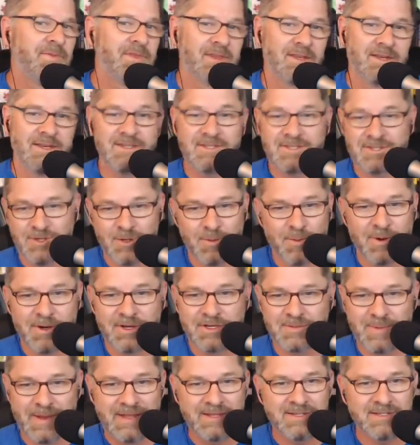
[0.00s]
It's super
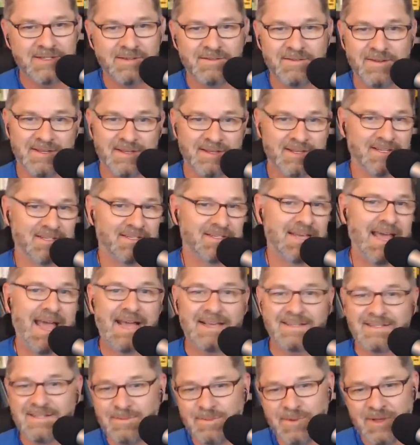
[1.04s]
expensive, and the
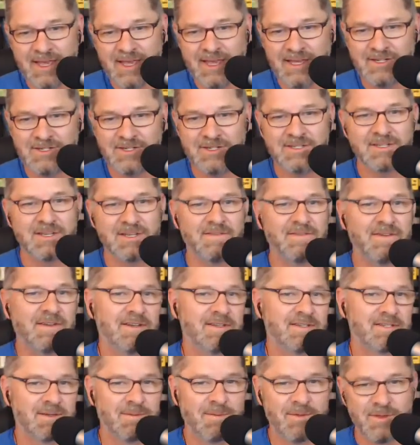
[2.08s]
tax implications of it
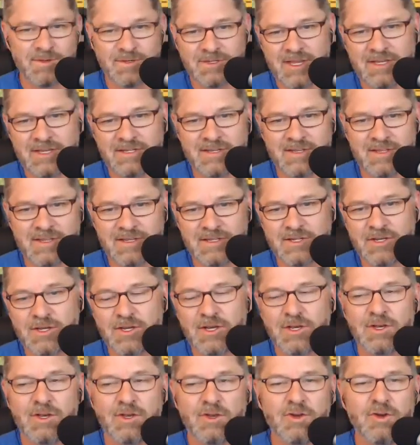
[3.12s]
and some of those kinds of things.
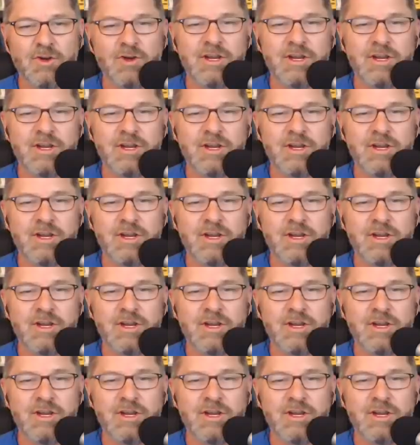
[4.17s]
Yep. Could